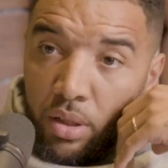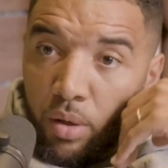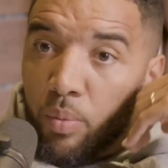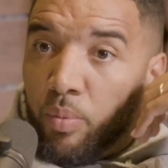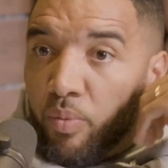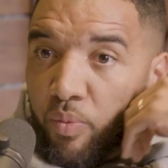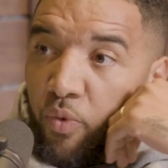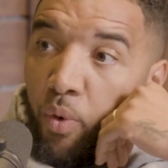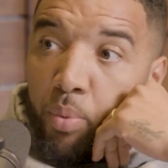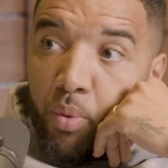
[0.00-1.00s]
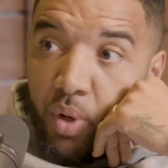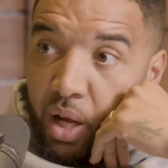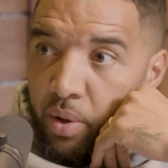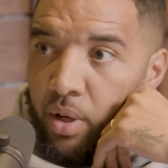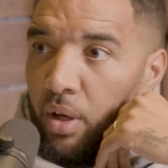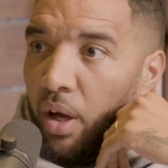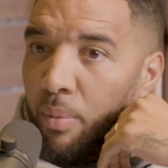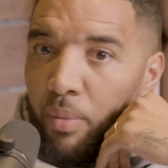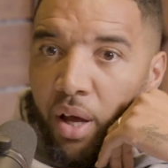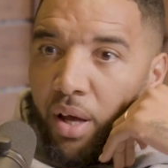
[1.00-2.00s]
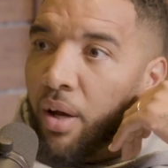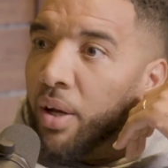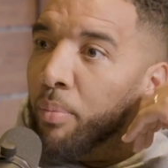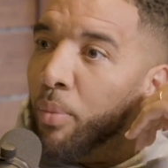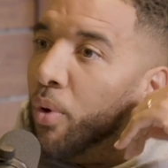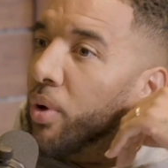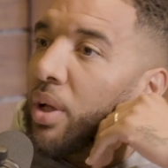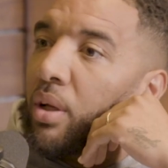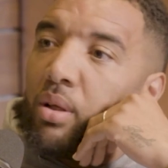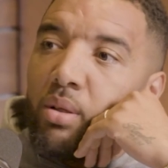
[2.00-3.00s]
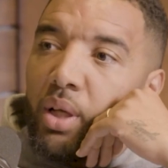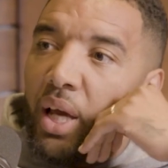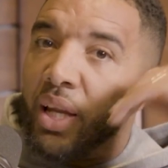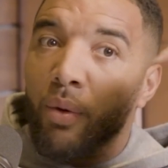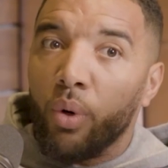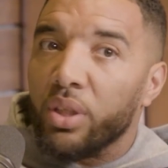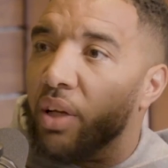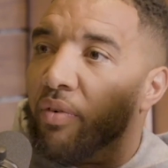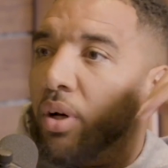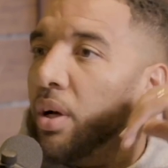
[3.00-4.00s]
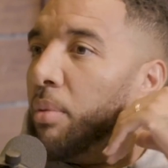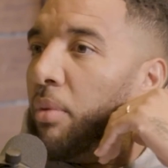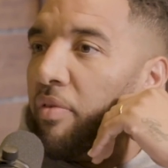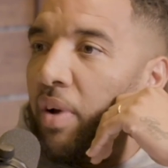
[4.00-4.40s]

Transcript: You know, football now in the limelight, earning more than anyone's ever earned in my